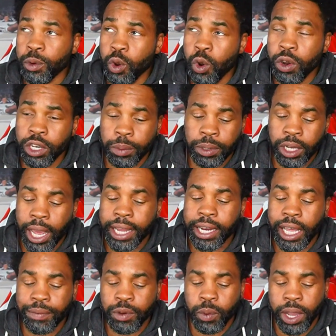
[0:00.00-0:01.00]
going up the light
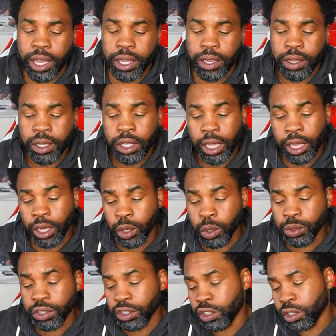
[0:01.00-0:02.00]
heavyweight and
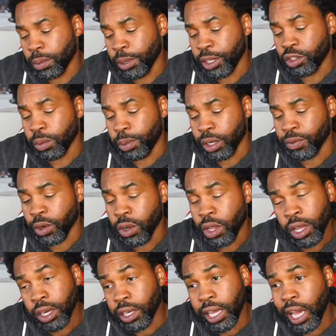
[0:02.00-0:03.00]
losing to Dimitri Bivol,
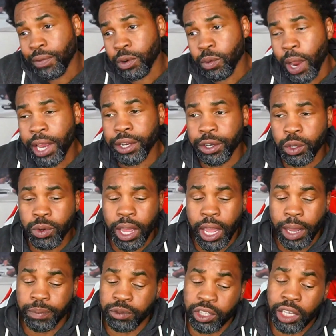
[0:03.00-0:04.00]
they have a right to do
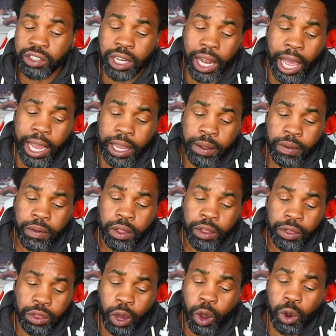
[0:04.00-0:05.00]
that. Just like
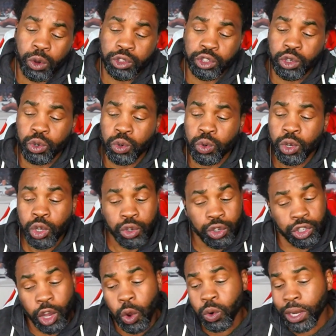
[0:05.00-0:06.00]
those who
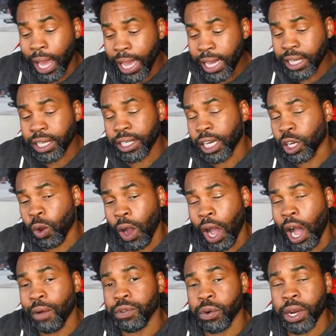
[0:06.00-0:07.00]
don't like Canelo
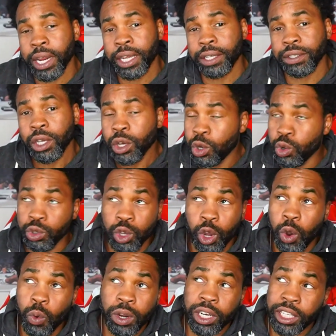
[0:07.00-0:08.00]
Alvarez, who
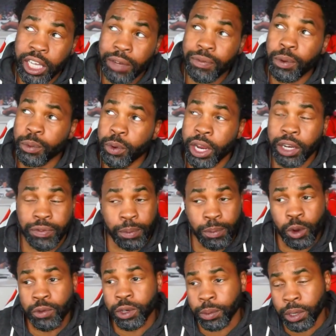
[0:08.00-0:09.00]
don't want to give him credit for
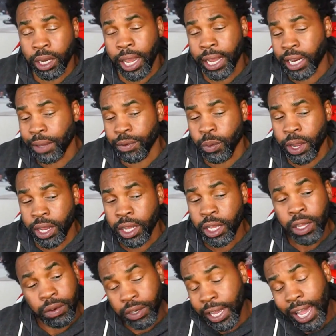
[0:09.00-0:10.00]
moving up the light heavyweight,
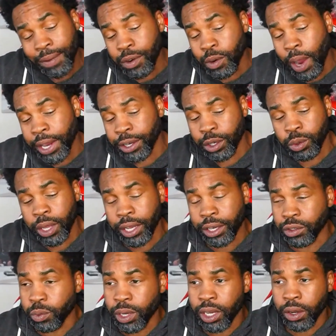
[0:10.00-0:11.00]
they have a right to do that as
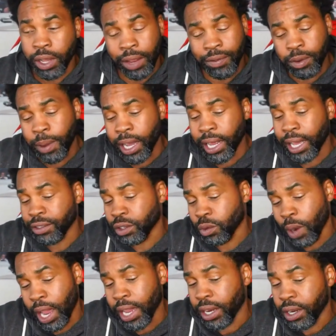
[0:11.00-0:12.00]
well. Everybody has a
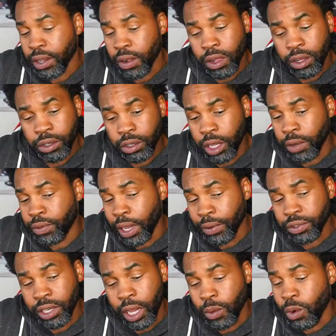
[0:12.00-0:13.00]
right. If that's
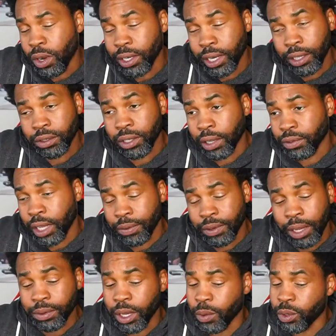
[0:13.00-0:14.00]
what they want,
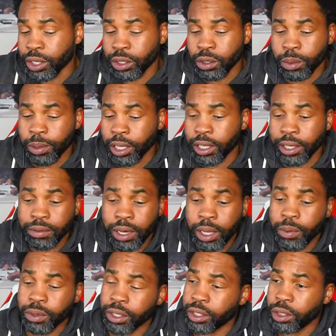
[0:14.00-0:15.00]
brother, that's what they
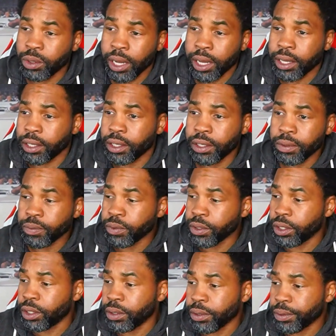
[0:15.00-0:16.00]
want to do.
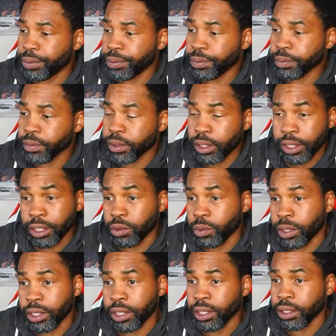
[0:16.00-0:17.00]
It is what
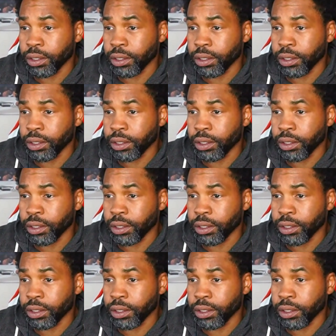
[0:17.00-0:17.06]
it is.